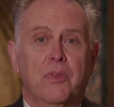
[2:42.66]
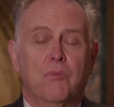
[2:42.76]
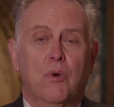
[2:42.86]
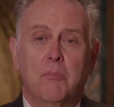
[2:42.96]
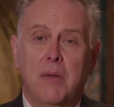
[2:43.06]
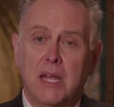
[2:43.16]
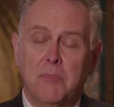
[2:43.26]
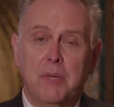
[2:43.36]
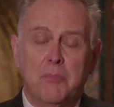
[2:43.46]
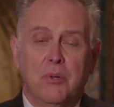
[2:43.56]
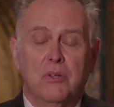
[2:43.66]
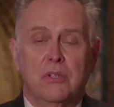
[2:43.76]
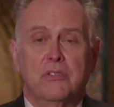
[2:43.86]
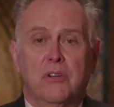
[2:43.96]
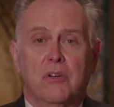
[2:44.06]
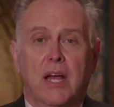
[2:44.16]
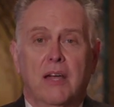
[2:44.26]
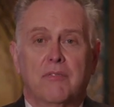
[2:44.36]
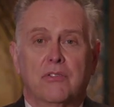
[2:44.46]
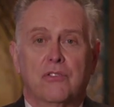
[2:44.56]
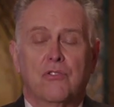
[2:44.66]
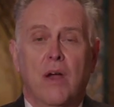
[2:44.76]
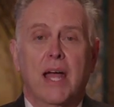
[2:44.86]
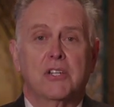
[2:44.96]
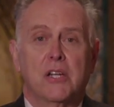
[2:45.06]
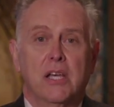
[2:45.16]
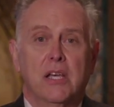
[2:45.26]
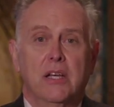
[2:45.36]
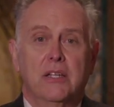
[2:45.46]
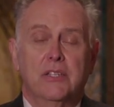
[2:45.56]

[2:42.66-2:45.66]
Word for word: While many people looked at her life as a tragedy,